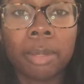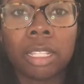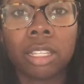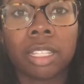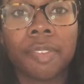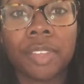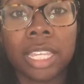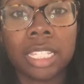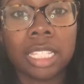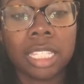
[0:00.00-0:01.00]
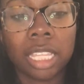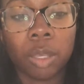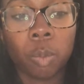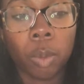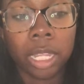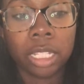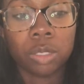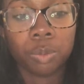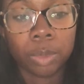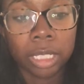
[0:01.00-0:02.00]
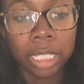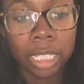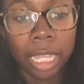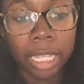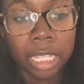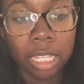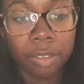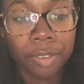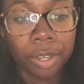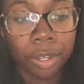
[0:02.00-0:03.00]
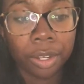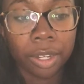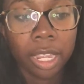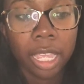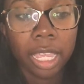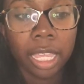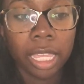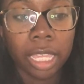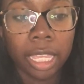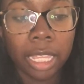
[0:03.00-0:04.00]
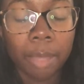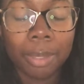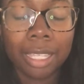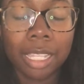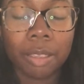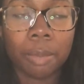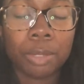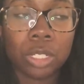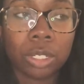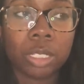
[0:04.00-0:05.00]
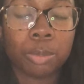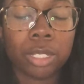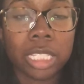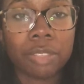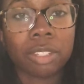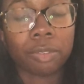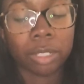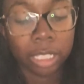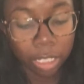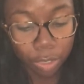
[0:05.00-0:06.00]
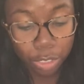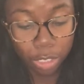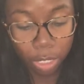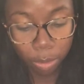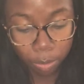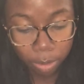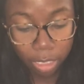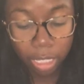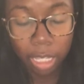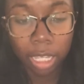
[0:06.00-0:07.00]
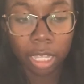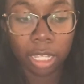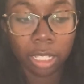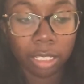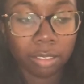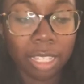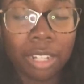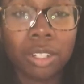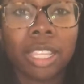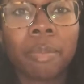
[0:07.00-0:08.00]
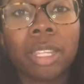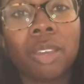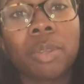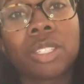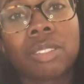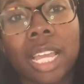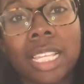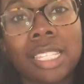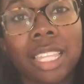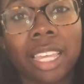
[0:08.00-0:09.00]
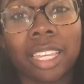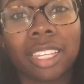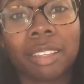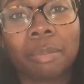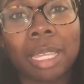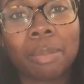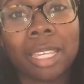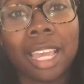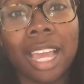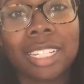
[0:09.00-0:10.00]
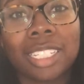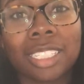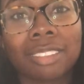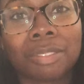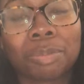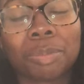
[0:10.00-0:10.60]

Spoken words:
going to look on the feeds and see, like, what it's really like of her in that, because I'm sure it's perceived differently on the show. I don't know. Let me know what you guys think. Maybe I just